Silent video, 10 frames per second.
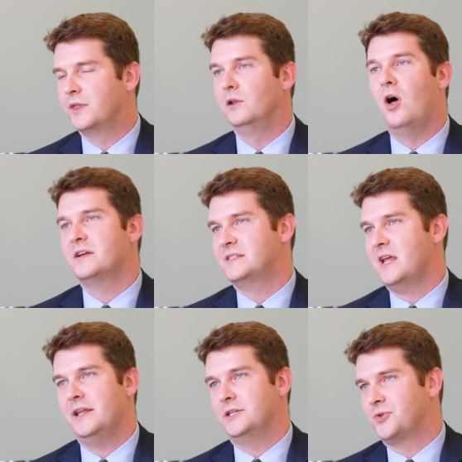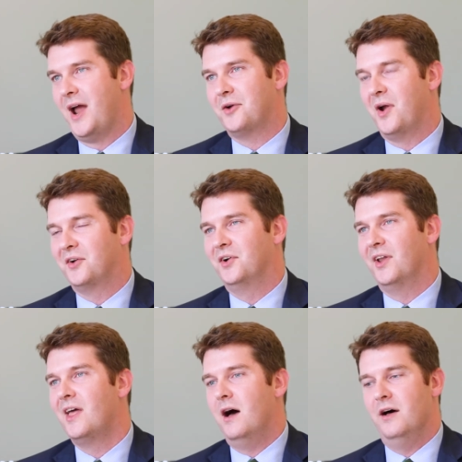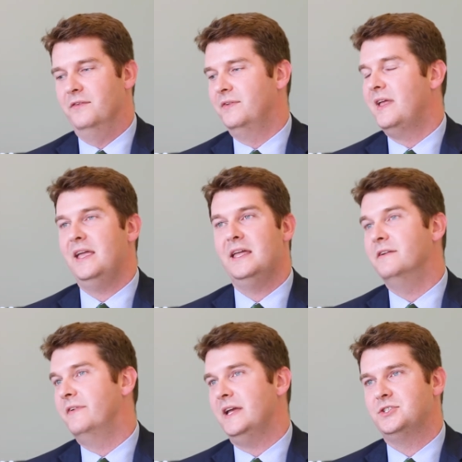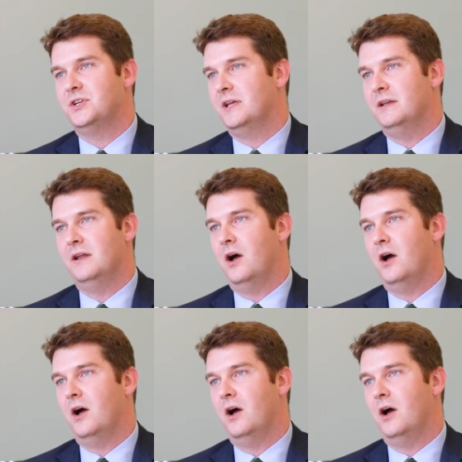a long-standing track record of innovation